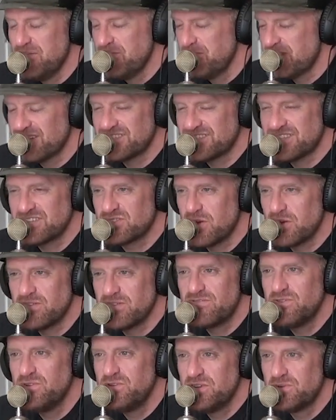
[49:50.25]
Because it's all the
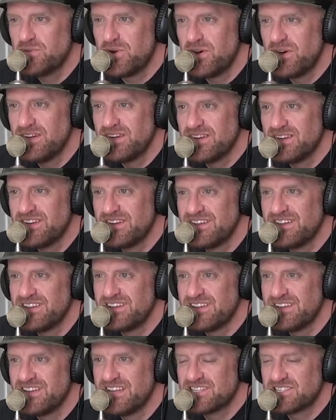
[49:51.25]
food you want.
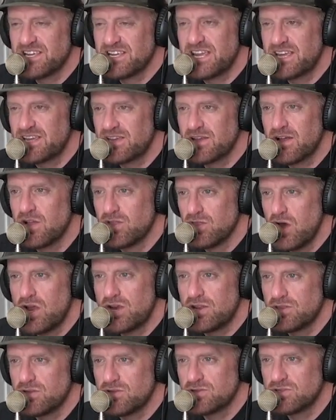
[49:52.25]
It's like a lot
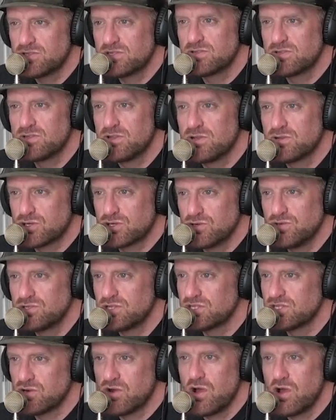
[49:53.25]
of those
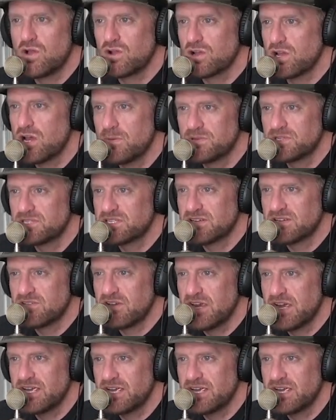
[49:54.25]
cruises are all encompassing, right?